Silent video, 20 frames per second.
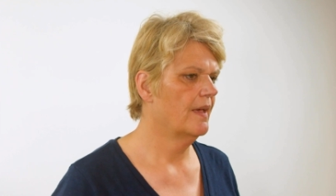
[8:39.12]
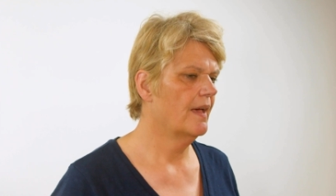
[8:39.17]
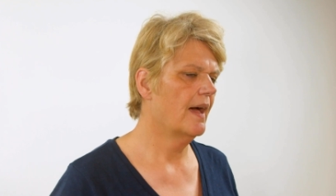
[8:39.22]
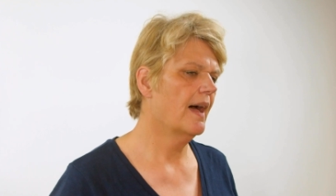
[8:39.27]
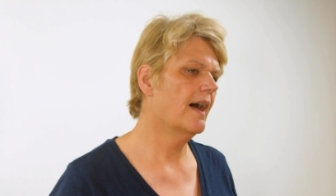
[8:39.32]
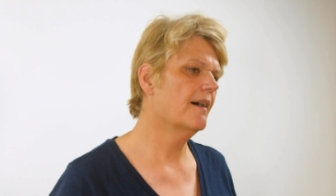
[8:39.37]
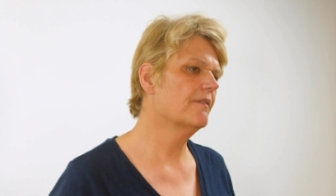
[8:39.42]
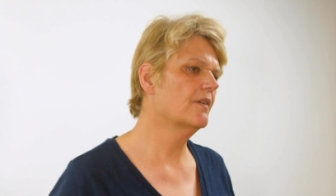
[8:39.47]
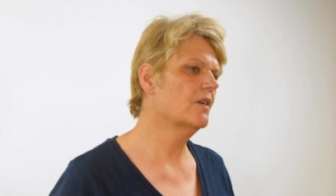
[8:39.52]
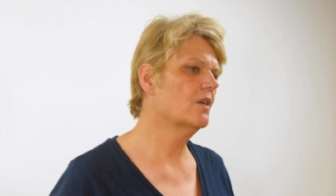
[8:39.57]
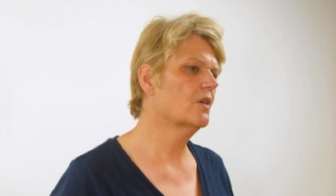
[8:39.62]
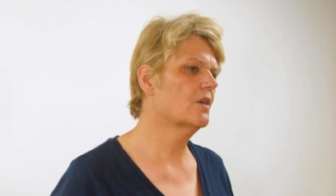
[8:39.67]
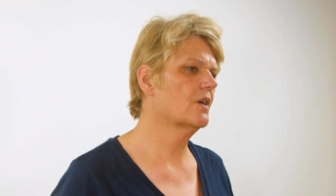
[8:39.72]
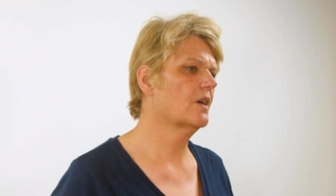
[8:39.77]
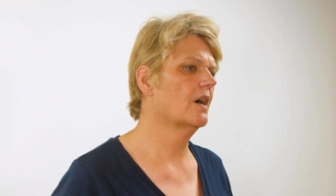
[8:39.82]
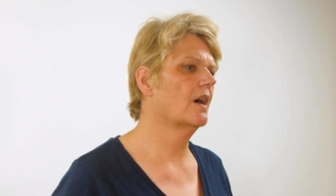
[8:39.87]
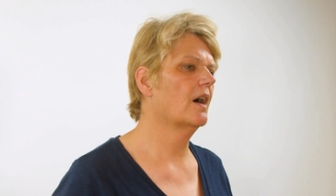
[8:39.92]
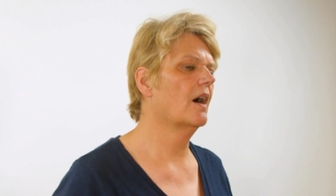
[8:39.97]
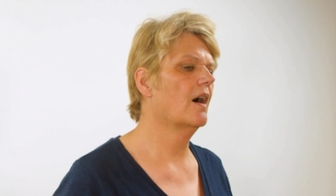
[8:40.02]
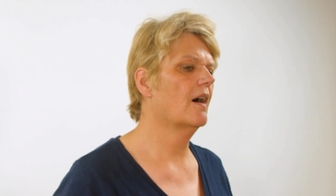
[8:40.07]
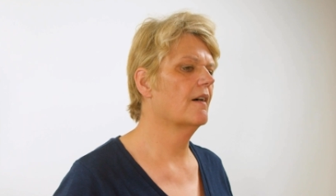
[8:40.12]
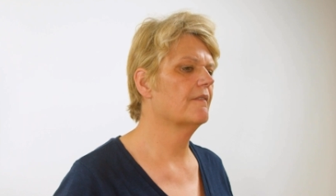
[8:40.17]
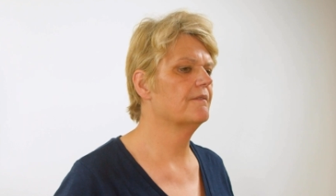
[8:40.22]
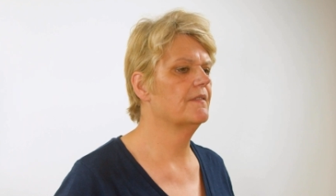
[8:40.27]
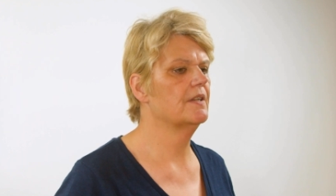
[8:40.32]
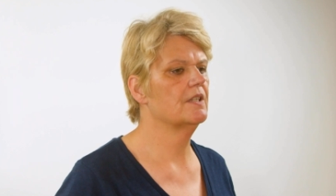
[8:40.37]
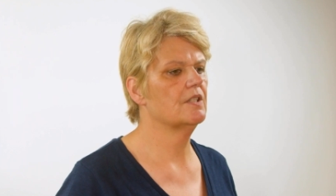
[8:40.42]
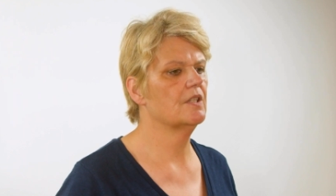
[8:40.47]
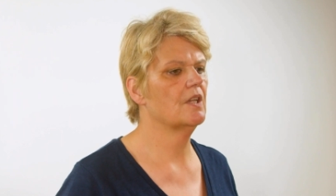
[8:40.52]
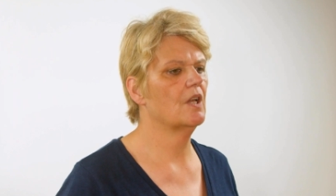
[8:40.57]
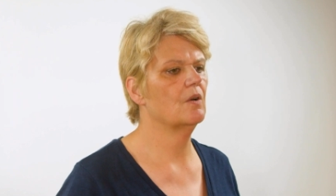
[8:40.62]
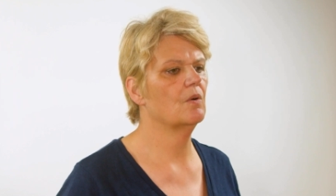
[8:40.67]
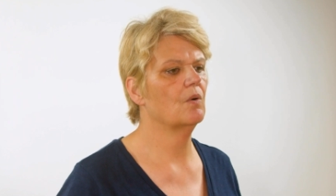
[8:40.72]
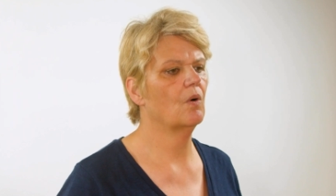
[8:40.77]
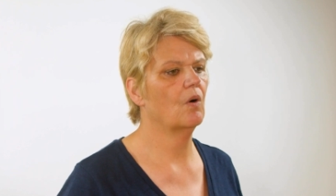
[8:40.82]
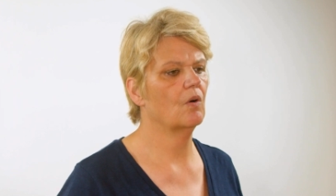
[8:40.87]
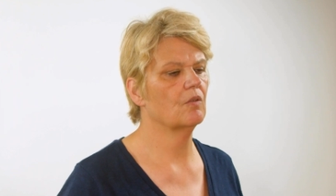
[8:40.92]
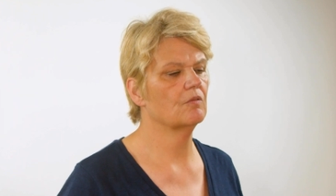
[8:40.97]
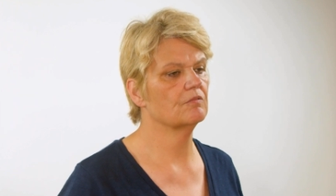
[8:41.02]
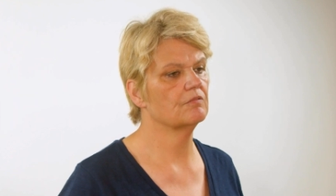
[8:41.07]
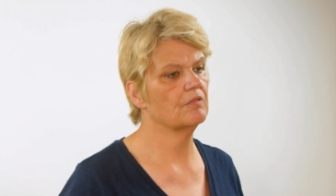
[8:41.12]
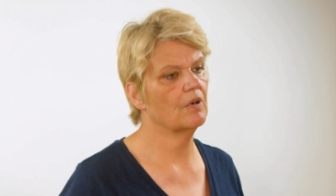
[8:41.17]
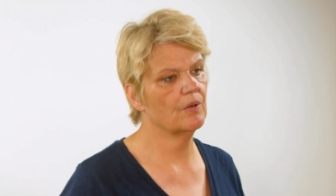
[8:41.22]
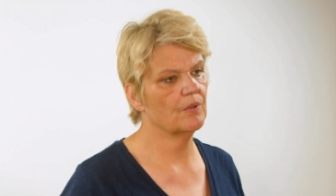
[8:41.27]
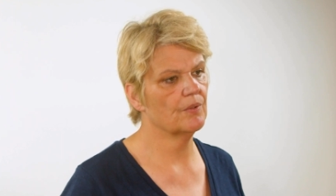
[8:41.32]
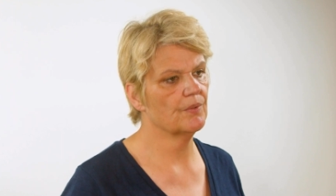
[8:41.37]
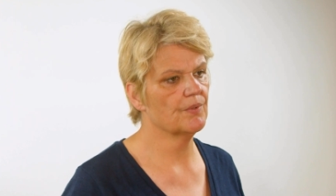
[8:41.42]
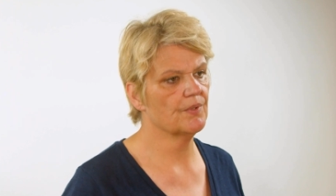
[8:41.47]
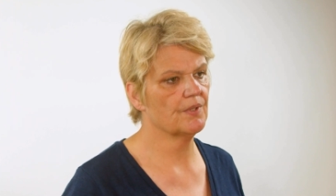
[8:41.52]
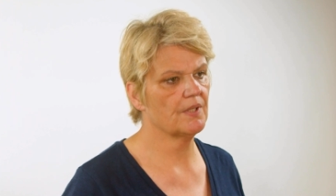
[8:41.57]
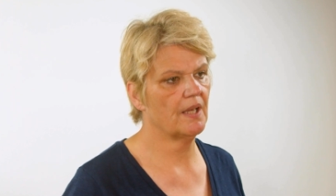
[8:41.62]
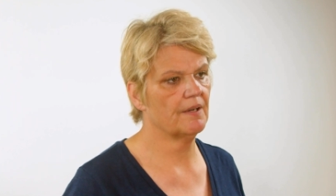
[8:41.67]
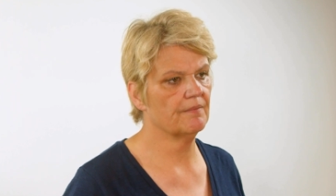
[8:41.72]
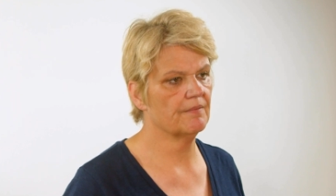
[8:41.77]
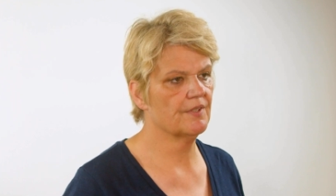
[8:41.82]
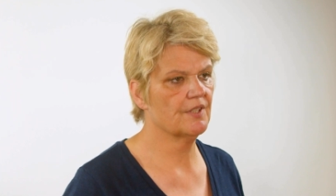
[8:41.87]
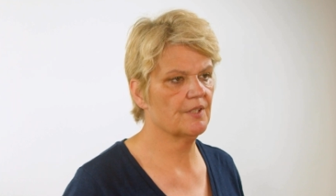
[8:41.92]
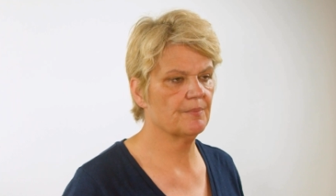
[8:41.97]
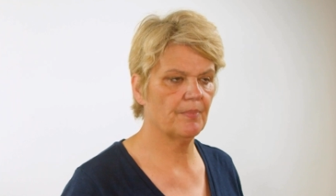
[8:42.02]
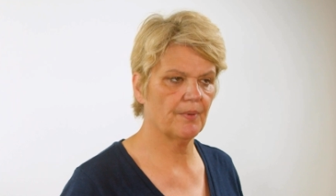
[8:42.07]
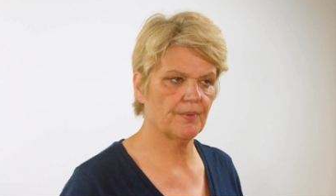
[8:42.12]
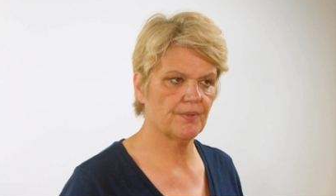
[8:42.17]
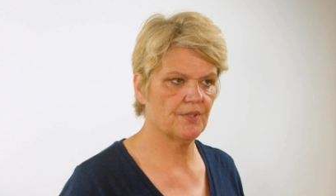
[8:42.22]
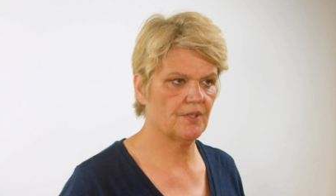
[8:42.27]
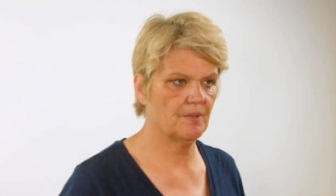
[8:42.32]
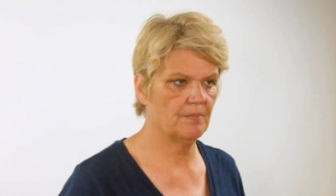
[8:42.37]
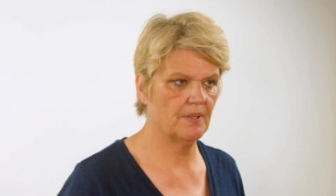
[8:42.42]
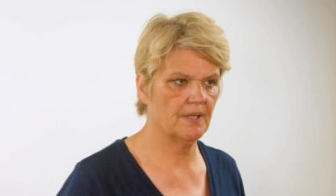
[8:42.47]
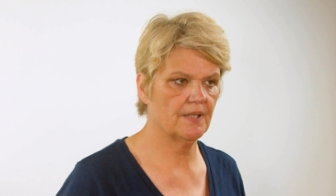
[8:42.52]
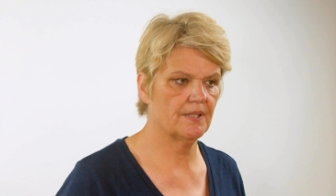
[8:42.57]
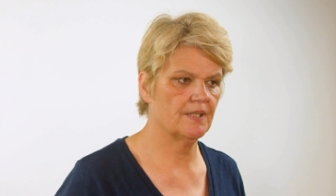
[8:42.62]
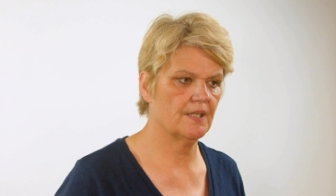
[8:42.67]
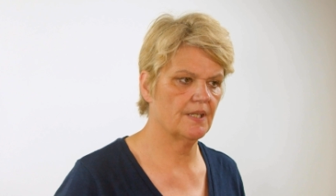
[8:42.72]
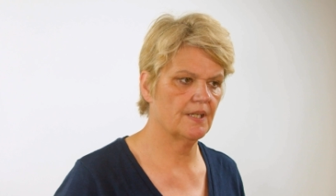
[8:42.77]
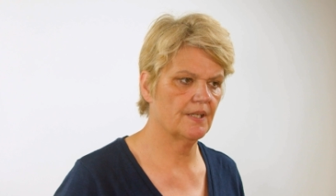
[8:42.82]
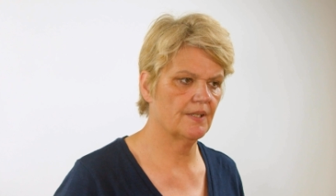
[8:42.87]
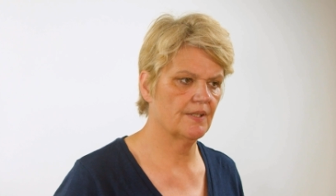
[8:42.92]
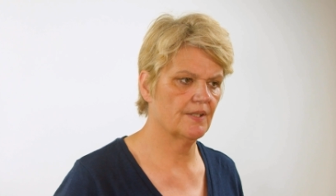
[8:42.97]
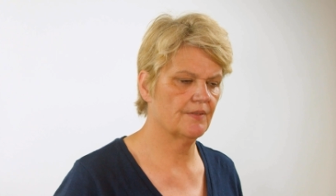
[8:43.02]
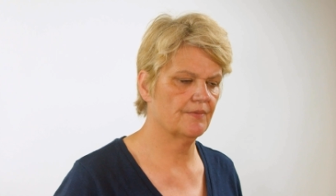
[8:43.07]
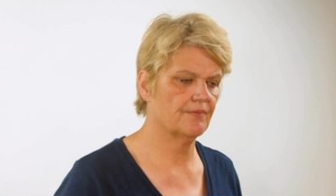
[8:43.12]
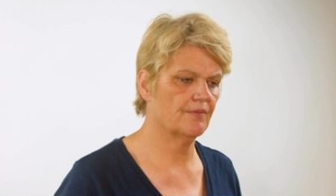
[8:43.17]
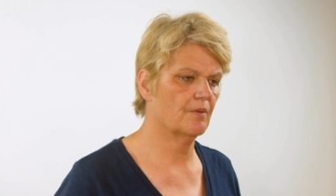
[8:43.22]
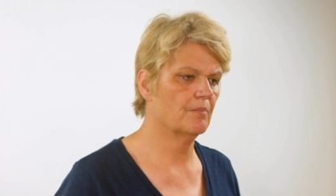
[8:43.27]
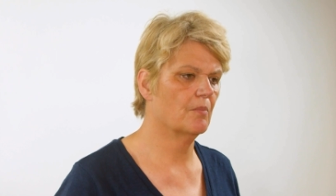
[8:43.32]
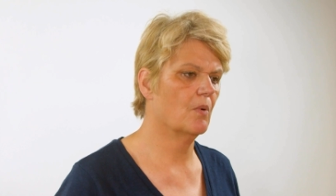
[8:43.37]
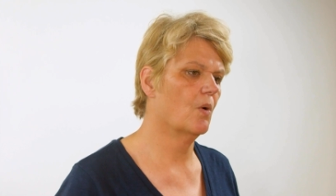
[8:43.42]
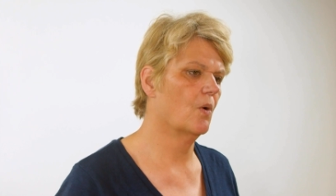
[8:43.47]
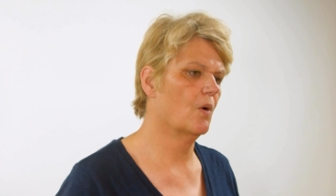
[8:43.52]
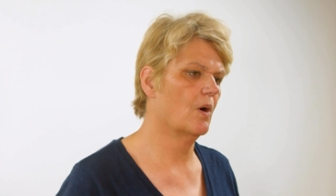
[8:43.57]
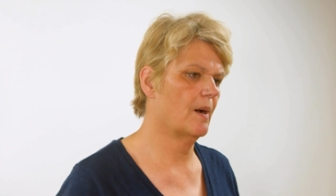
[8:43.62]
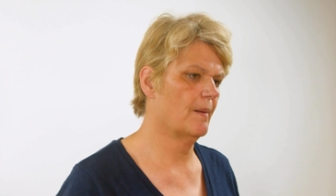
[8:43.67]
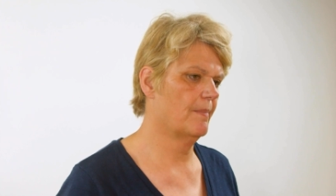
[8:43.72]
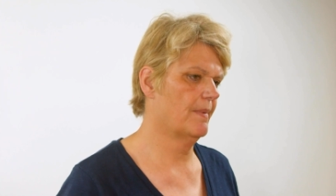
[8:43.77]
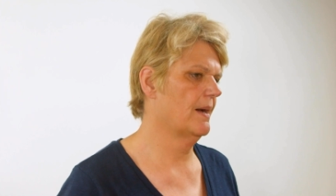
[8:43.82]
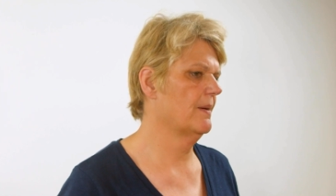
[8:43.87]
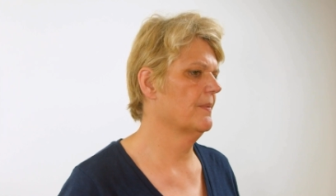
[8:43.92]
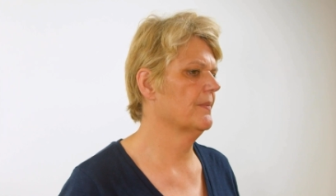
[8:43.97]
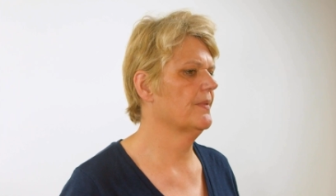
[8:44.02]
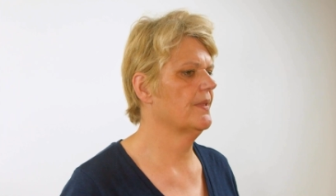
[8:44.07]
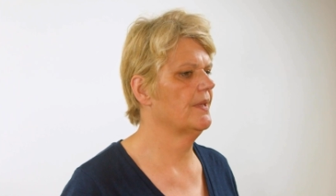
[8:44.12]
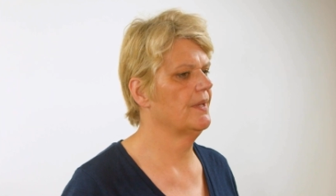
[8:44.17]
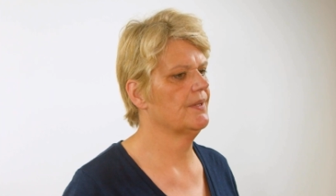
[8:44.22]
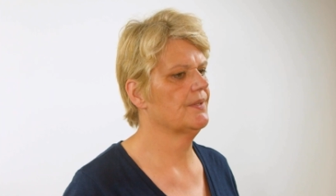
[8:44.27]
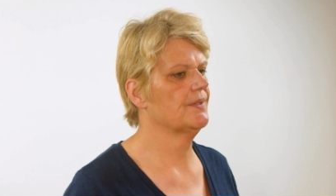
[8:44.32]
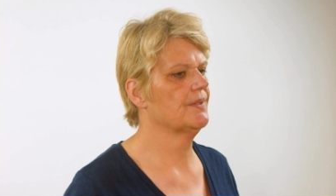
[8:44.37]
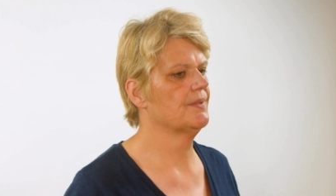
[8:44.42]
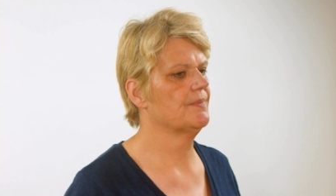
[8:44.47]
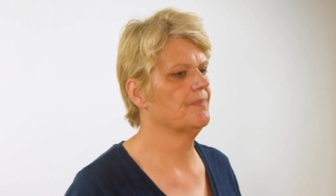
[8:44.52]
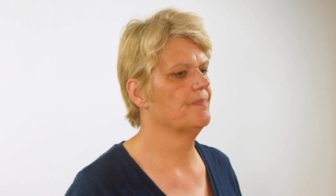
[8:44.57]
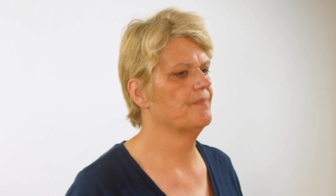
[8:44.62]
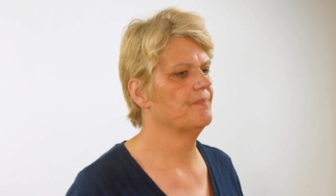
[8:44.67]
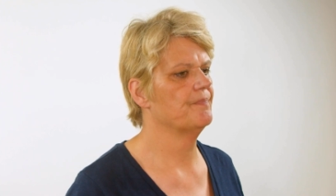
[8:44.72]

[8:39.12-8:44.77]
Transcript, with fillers: Have a look at our video on roles and responsibilities for more about this.